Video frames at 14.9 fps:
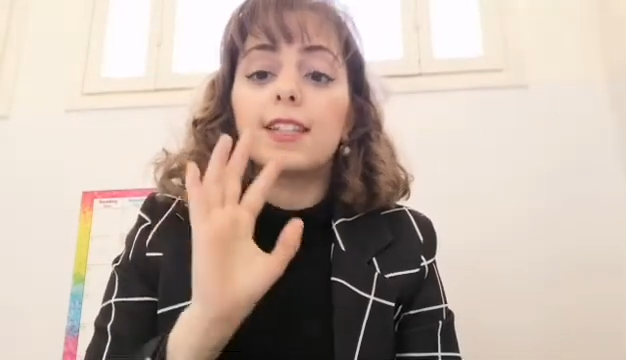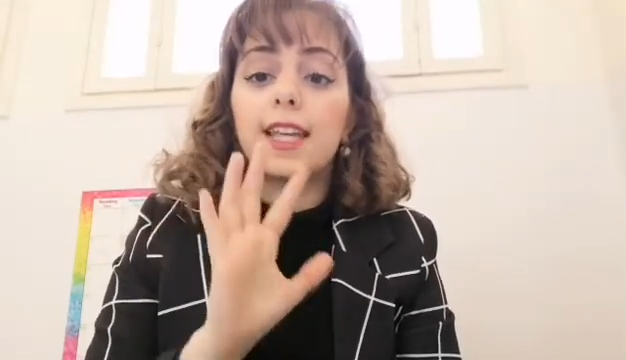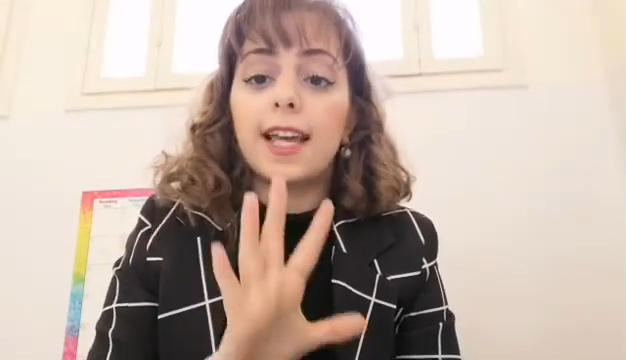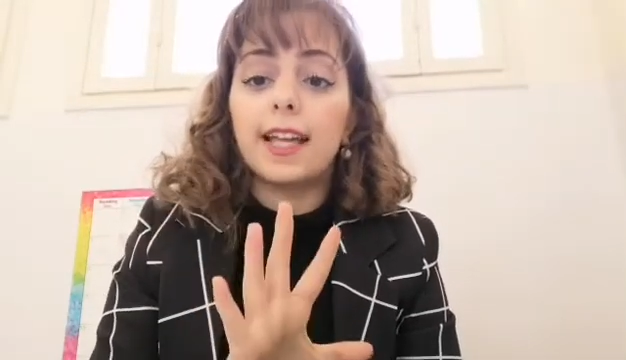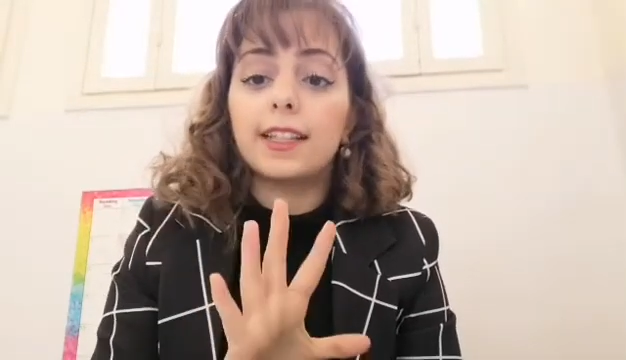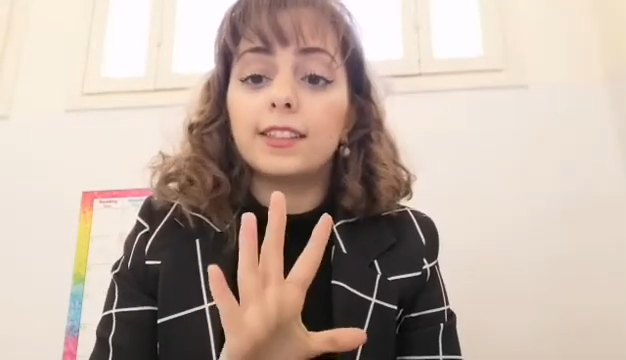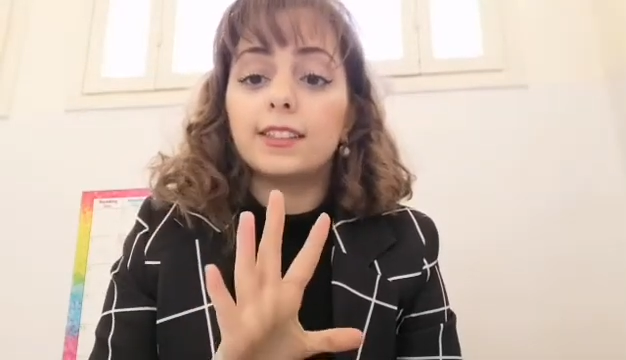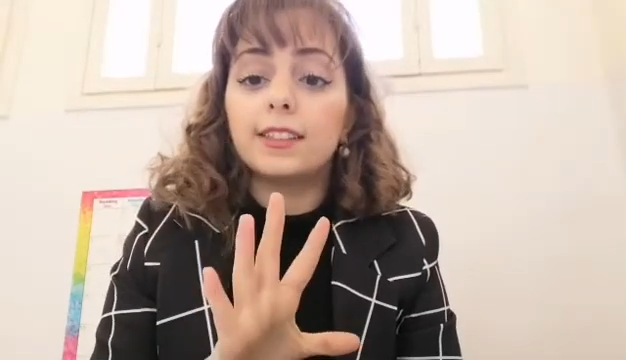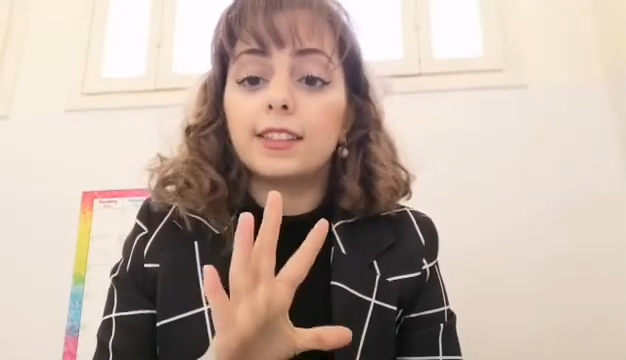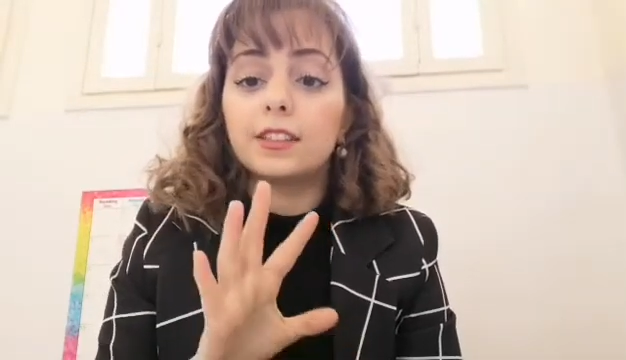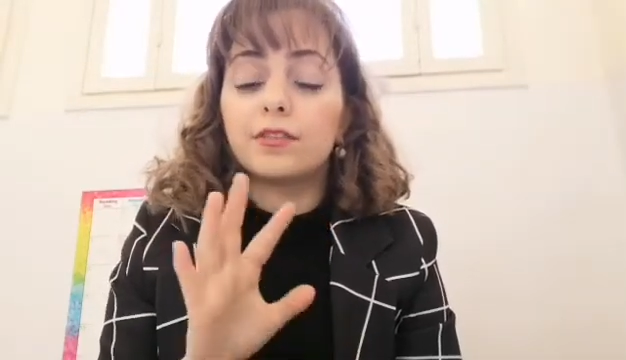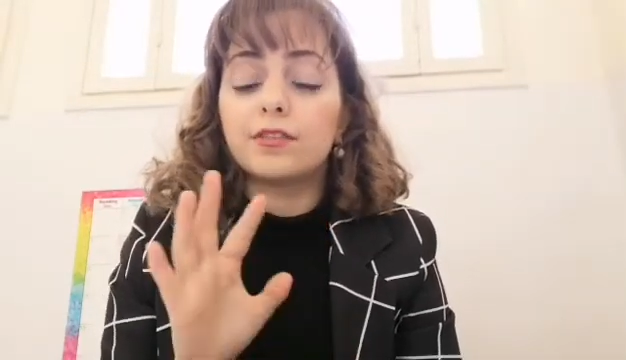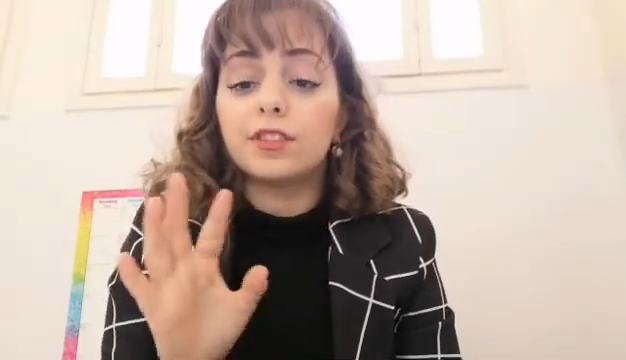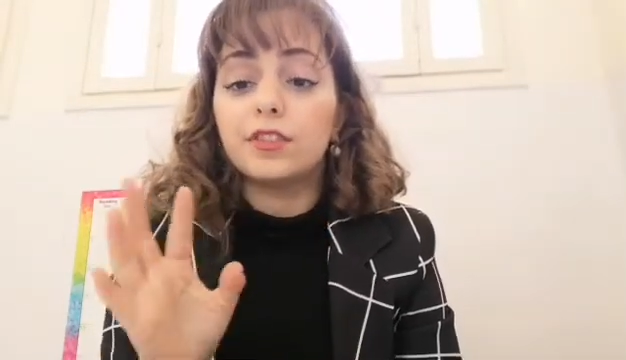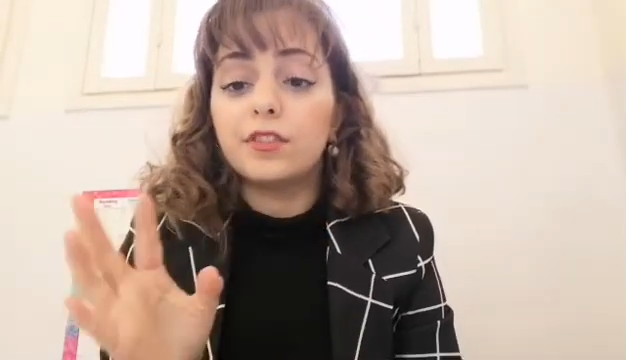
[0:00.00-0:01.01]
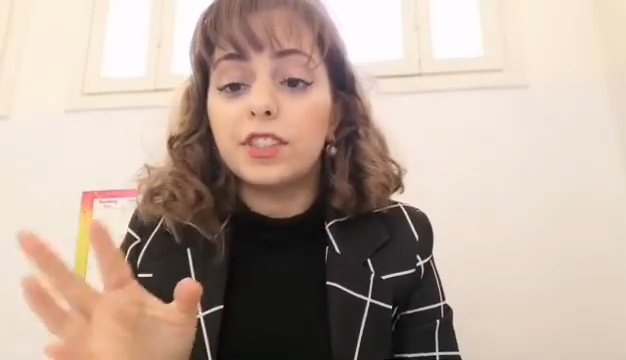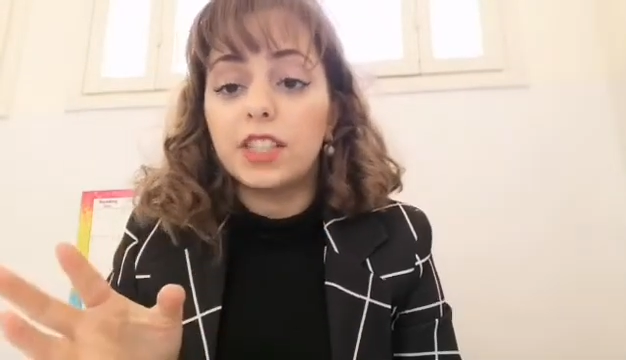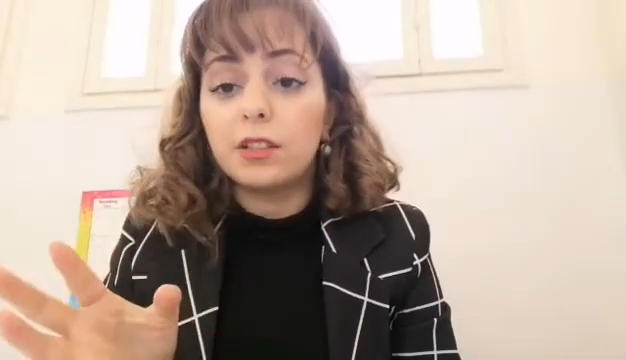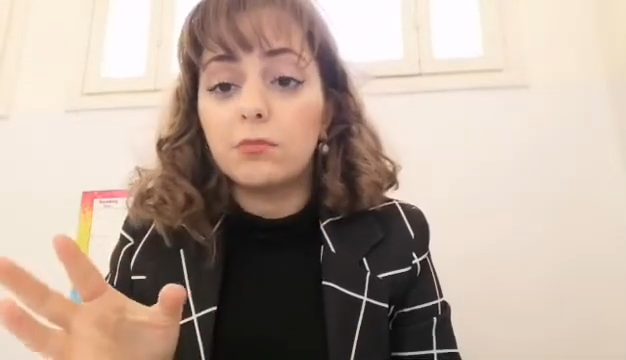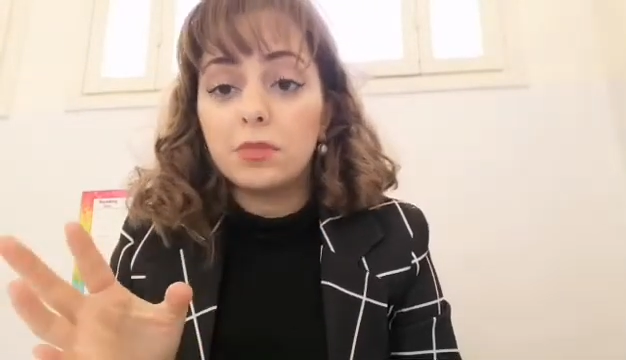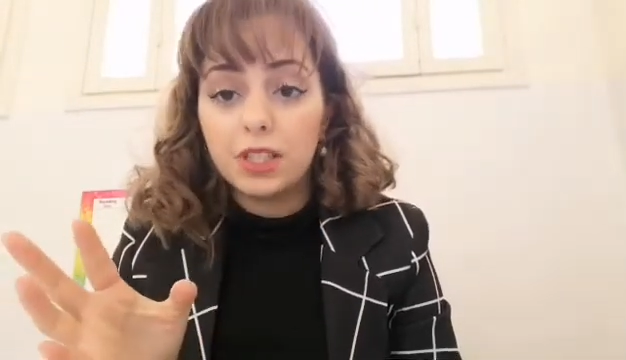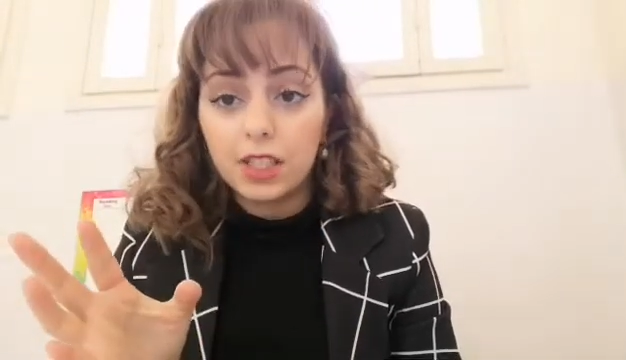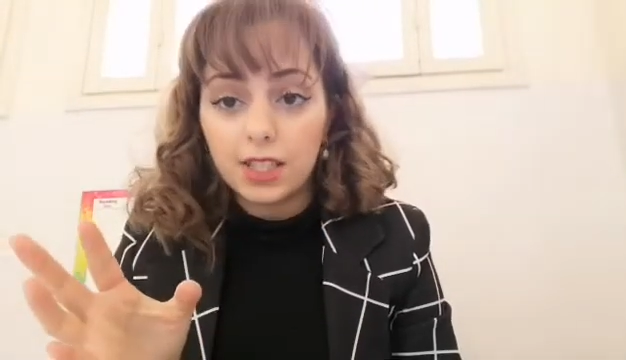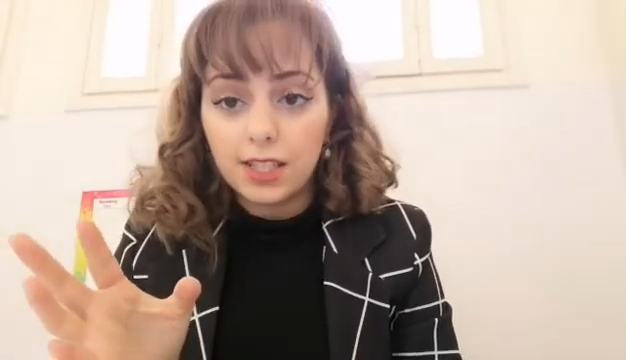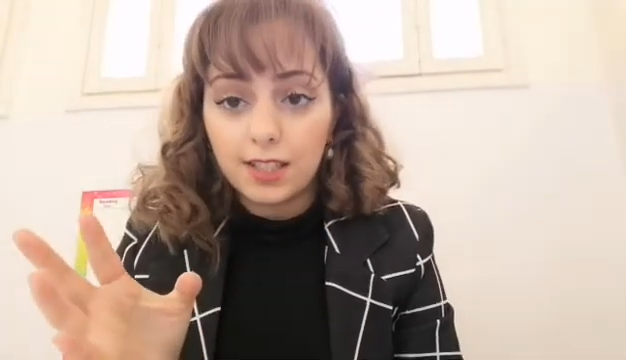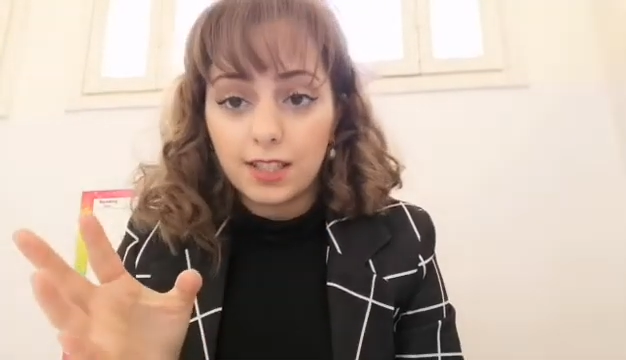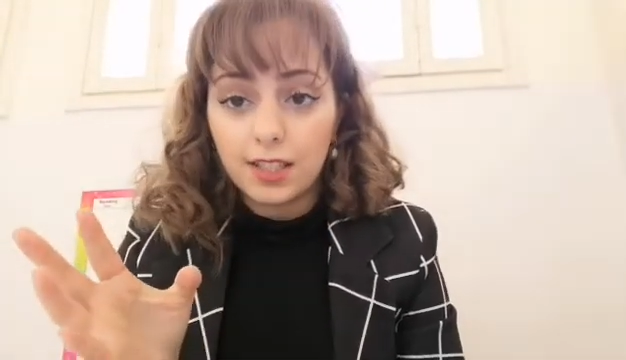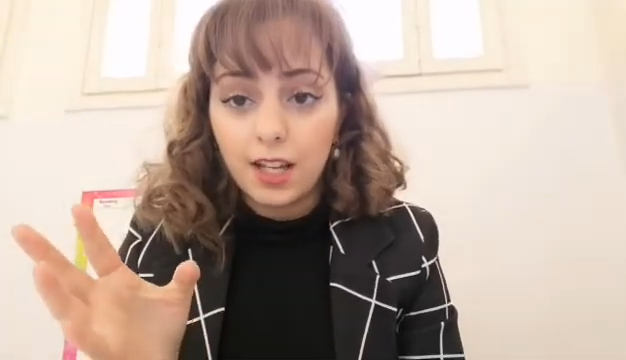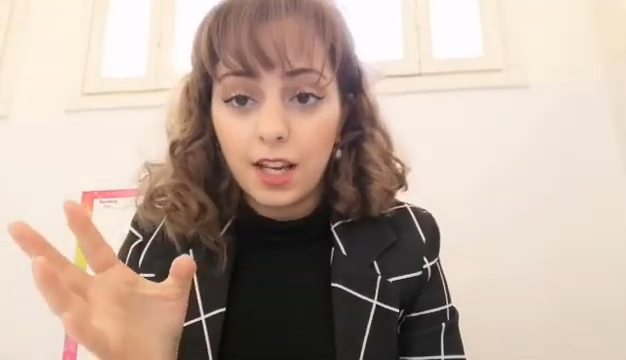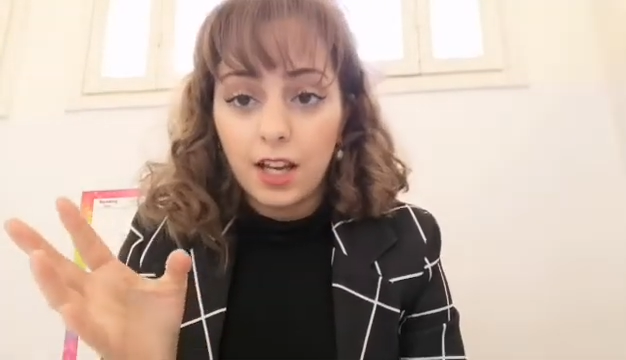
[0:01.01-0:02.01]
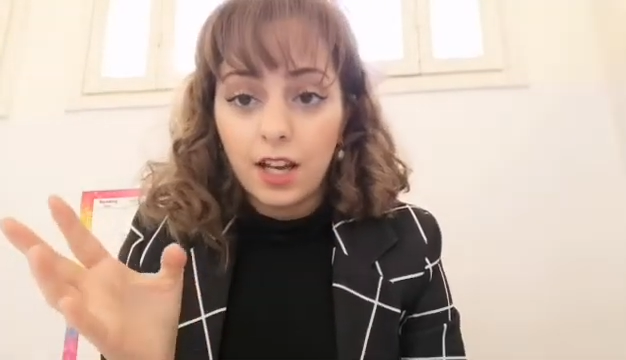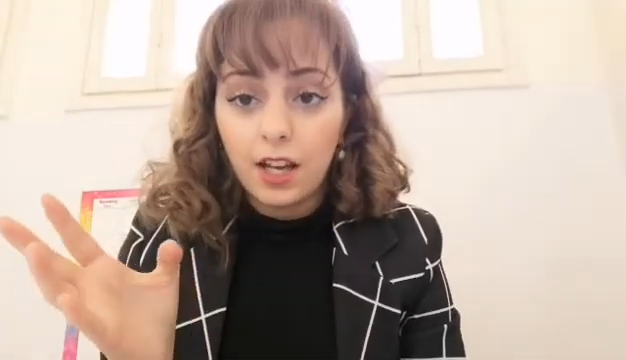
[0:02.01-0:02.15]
10 to 15 minutes,